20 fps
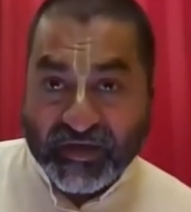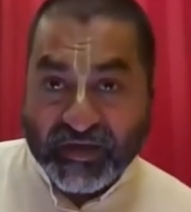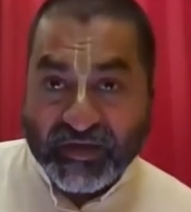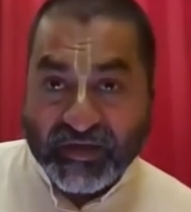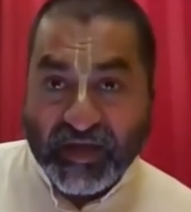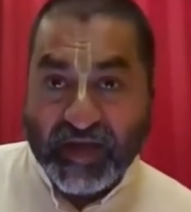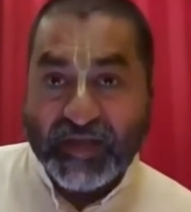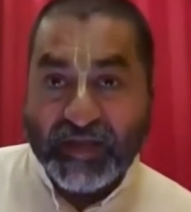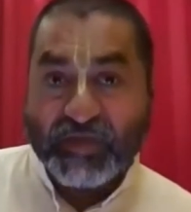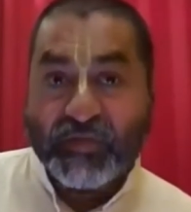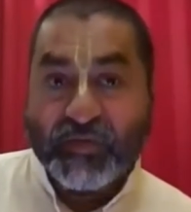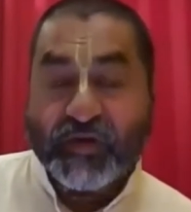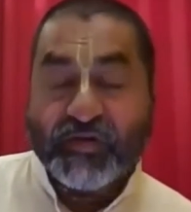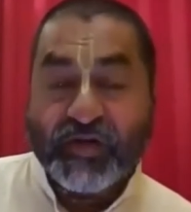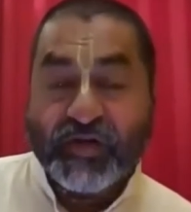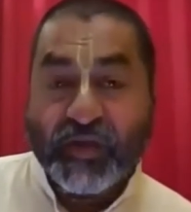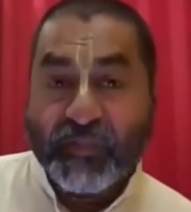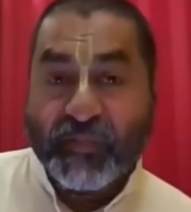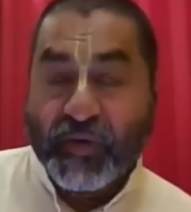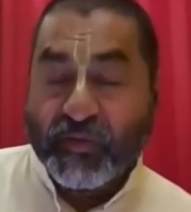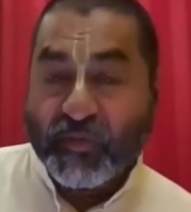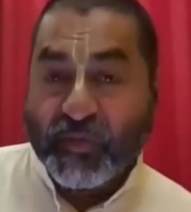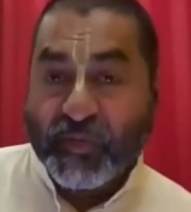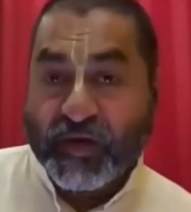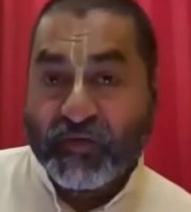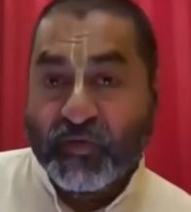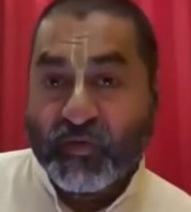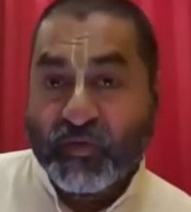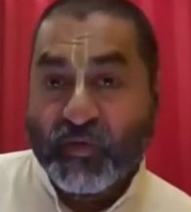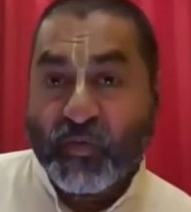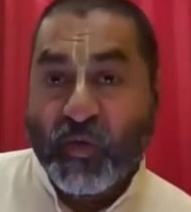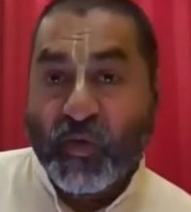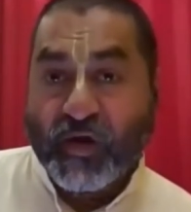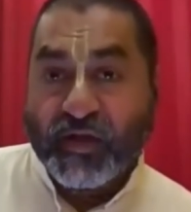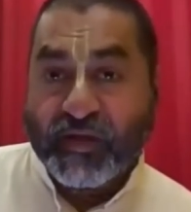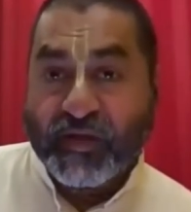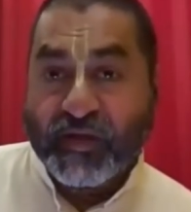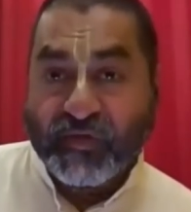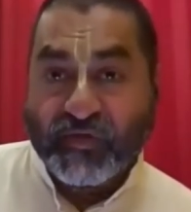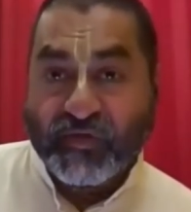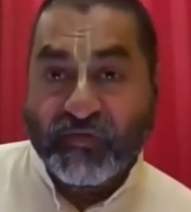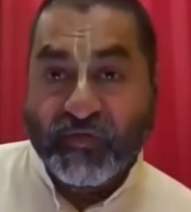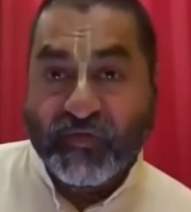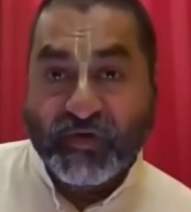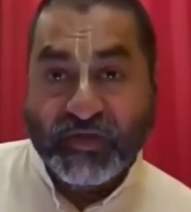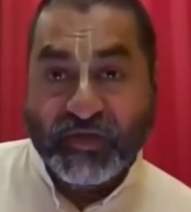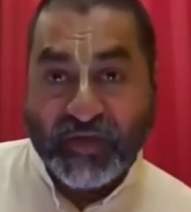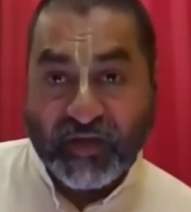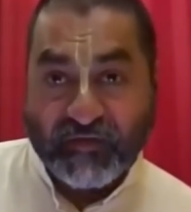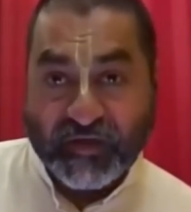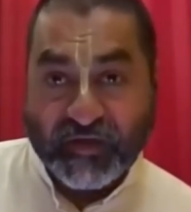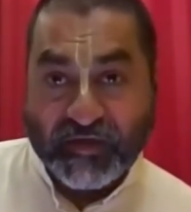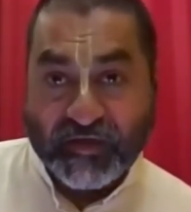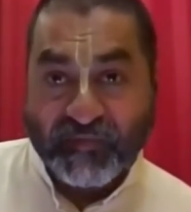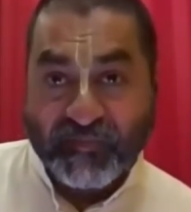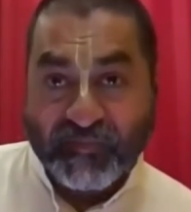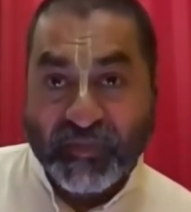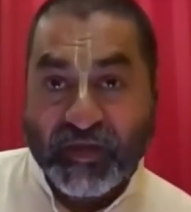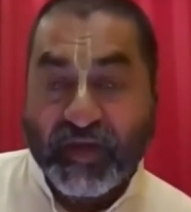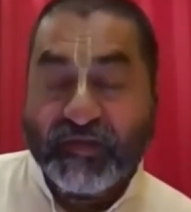that is when Srila Prabhupada would want them for service.